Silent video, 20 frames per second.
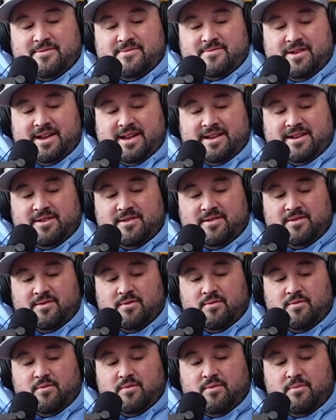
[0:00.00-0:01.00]
like
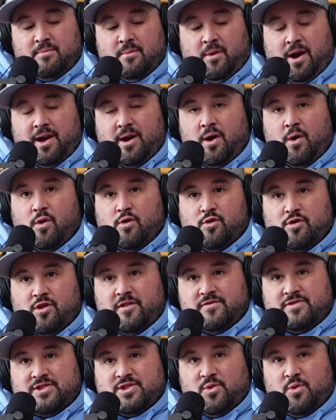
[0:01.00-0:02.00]
my whole
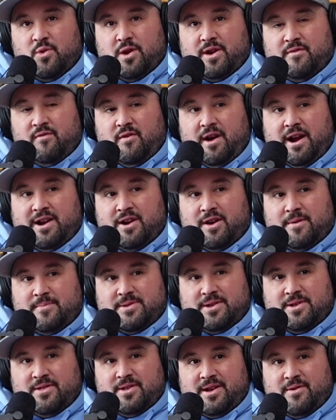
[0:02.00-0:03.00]
life story right up
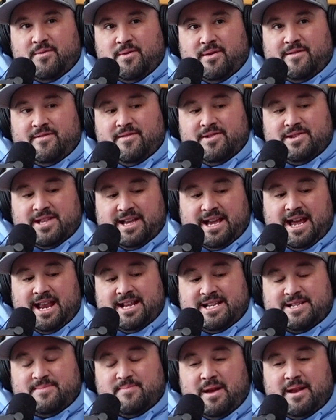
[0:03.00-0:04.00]
to like where it was, like,
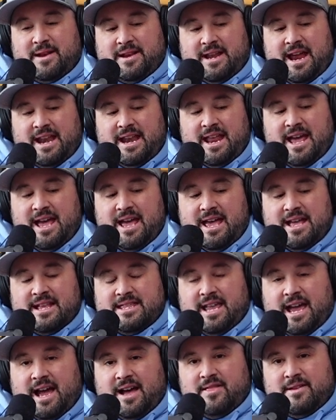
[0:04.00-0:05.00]
and
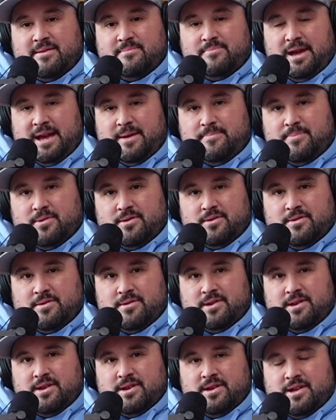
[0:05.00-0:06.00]
telling people
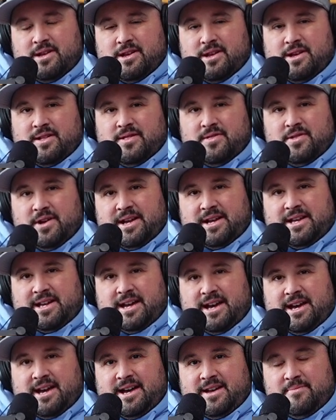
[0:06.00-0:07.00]
like
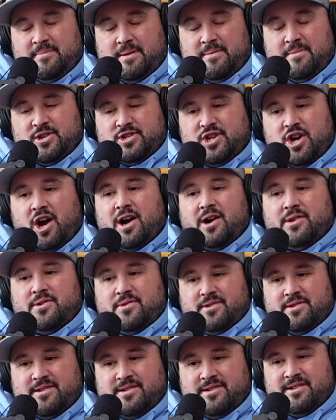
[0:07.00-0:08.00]
about my
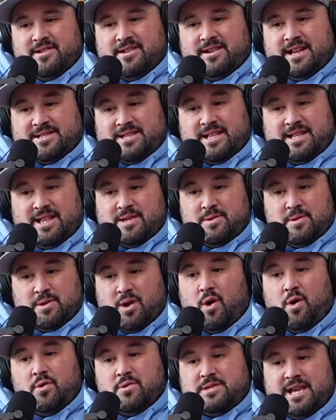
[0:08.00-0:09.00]
childhood. That's what the
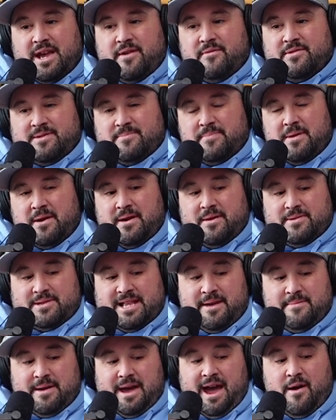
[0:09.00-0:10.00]
whole set was about. It was
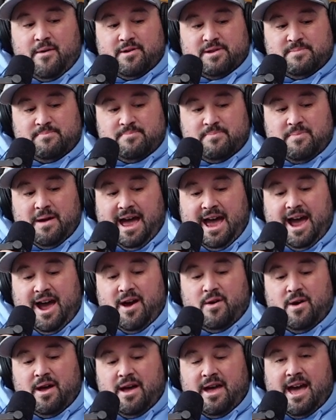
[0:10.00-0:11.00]
talking about
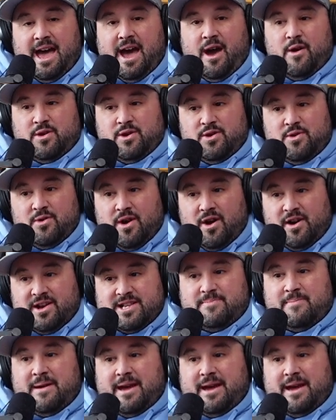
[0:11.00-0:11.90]
how you guys